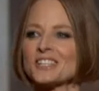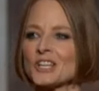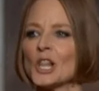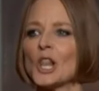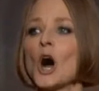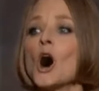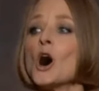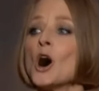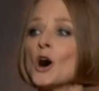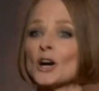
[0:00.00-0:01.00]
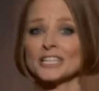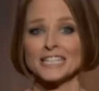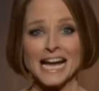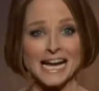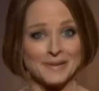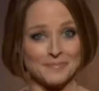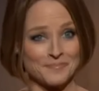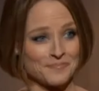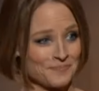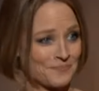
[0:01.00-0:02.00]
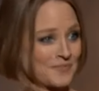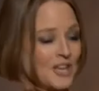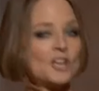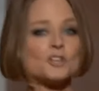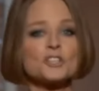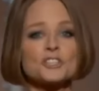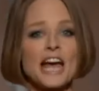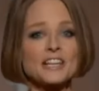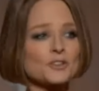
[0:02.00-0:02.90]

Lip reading: is a long time. You just ask